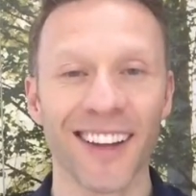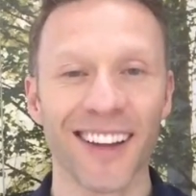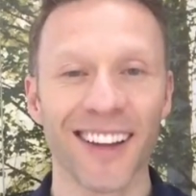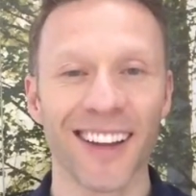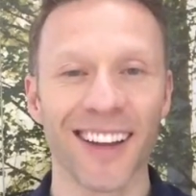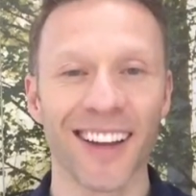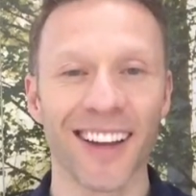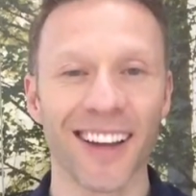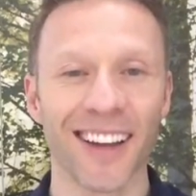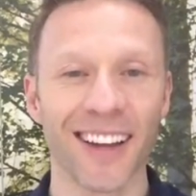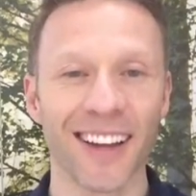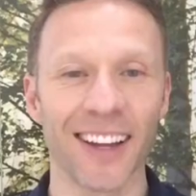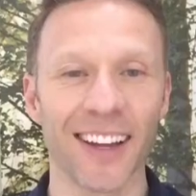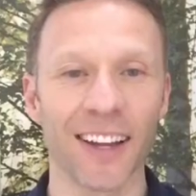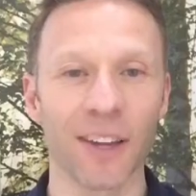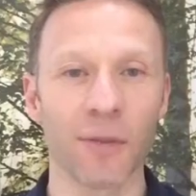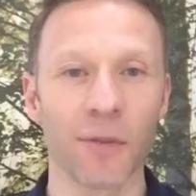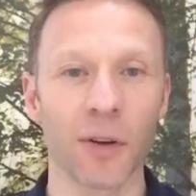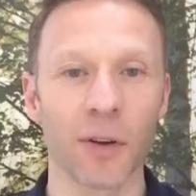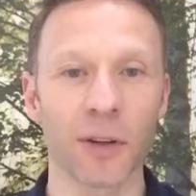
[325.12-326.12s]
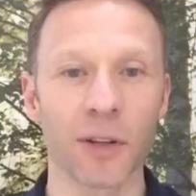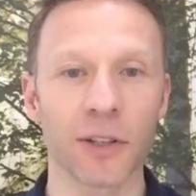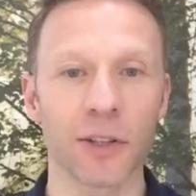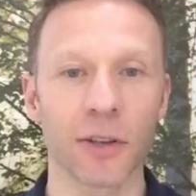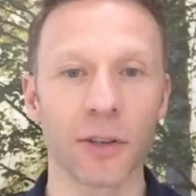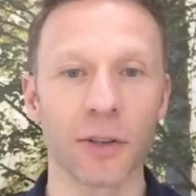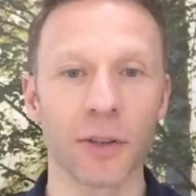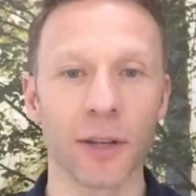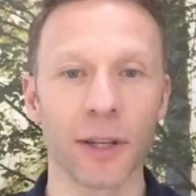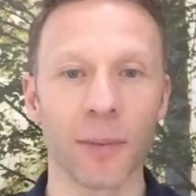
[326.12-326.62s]
And focus
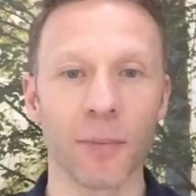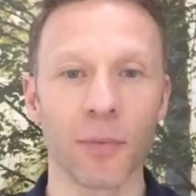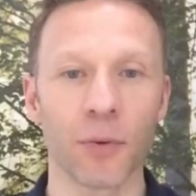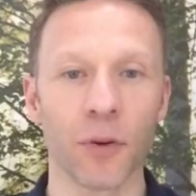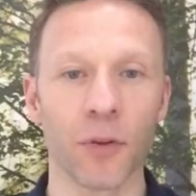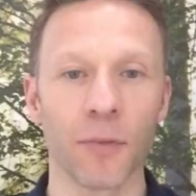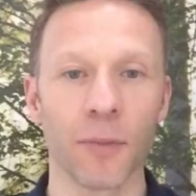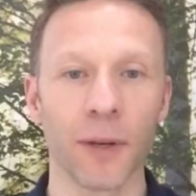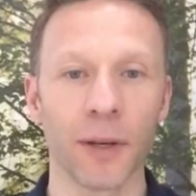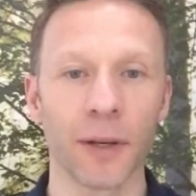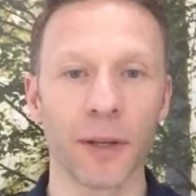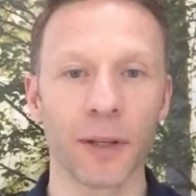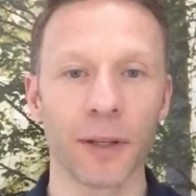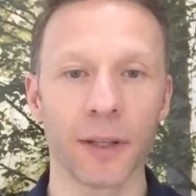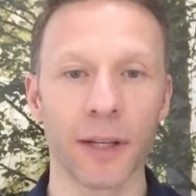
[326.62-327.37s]
on improvement.